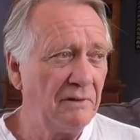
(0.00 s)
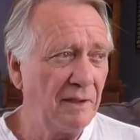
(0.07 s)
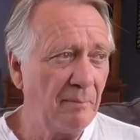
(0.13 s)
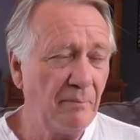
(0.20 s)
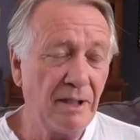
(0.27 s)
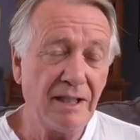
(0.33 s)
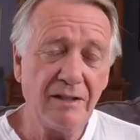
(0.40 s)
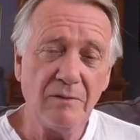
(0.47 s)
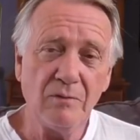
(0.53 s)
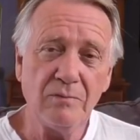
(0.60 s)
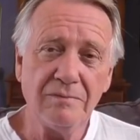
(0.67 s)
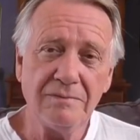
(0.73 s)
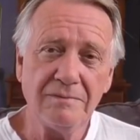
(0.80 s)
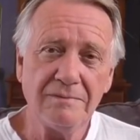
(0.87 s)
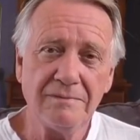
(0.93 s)
the big
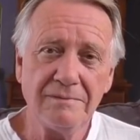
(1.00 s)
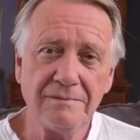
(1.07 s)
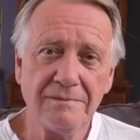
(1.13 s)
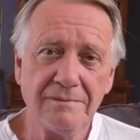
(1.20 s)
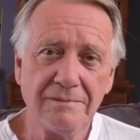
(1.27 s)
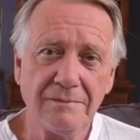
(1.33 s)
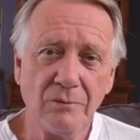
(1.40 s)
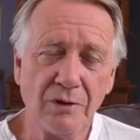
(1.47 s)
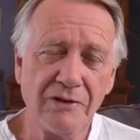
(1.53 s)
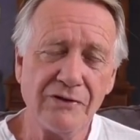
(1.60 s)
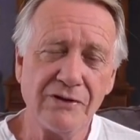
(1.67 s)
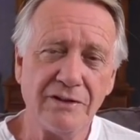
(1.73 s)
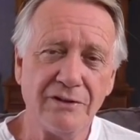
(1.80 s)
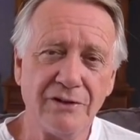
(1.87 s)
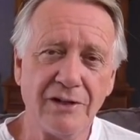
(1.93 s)

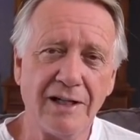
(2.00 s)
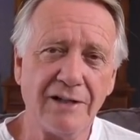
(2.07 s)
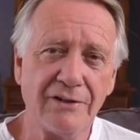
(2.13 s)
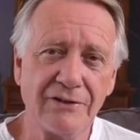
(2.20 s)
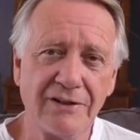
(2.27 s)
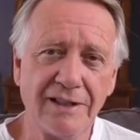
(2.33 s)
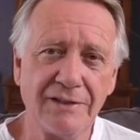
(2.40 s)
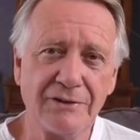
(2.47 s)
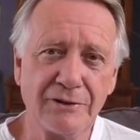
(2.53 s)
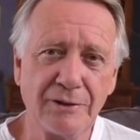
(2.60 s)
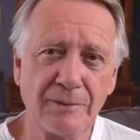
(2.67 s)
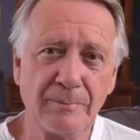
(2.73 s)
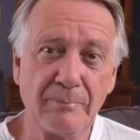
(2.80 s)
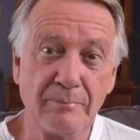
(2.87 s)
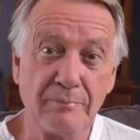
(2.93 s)
ones in the United States
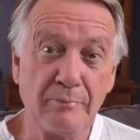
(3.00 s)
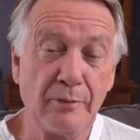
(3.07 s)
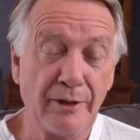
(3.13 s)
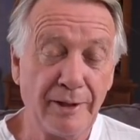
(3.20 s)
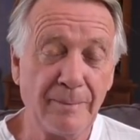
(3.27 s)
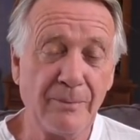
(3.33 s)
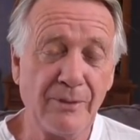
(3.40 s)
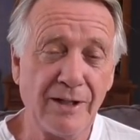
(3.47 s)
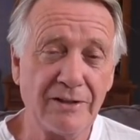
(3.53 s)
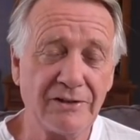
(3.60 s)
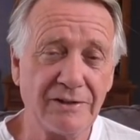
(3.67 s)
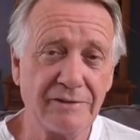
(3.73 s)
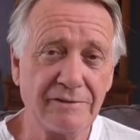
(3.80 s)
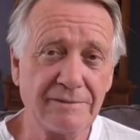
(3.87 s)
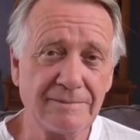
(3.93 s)
are pretty
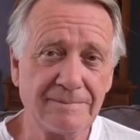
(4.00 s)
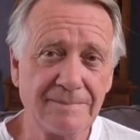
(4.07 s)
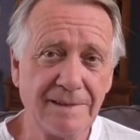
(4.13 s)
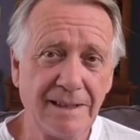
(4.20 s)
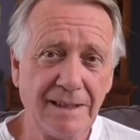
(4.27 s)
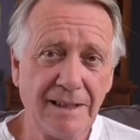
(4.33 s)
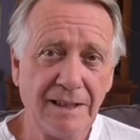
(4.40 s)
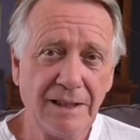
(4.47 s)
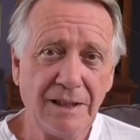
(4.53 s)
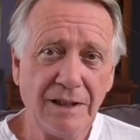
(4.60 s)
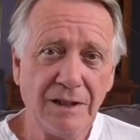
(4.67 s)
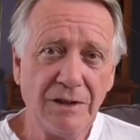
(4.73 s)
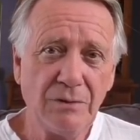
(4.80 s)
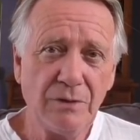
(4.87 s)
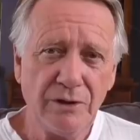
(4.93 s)
impressive.
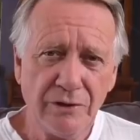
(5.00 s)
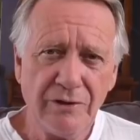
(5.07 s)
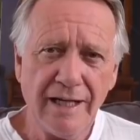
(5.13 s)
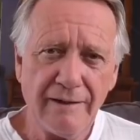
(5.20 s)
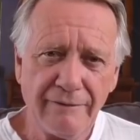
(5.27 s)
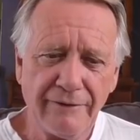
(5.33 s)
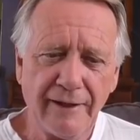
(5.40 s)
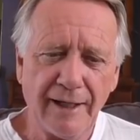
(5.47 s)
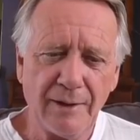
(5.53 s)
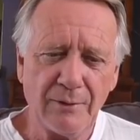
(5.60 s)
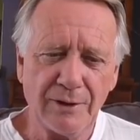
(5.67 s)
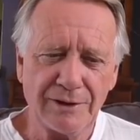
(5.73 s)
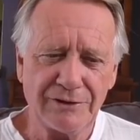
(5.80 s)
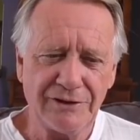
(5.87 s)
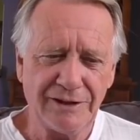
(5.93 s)
We do have
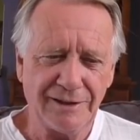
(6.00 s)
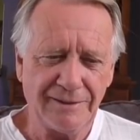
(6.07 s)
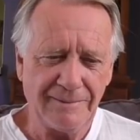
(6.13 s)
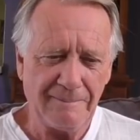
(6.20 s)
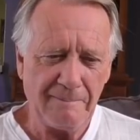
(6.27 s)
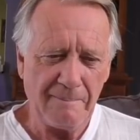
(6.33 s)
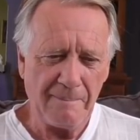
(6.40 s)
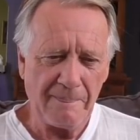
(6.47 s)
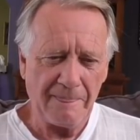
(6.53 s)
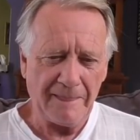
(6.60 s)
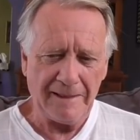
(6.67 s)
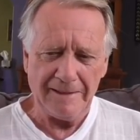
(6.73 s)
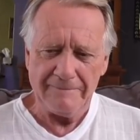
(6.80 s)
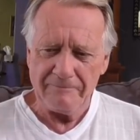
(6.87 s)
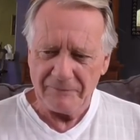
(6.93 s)
fireworks here,
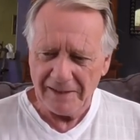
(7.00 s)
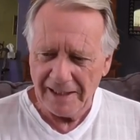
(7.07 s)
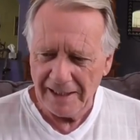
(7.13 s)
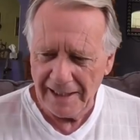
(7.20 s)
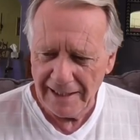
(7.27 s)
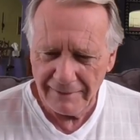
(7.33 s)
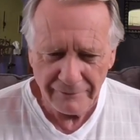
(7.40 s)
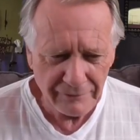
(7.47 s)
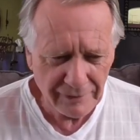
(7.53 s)
and I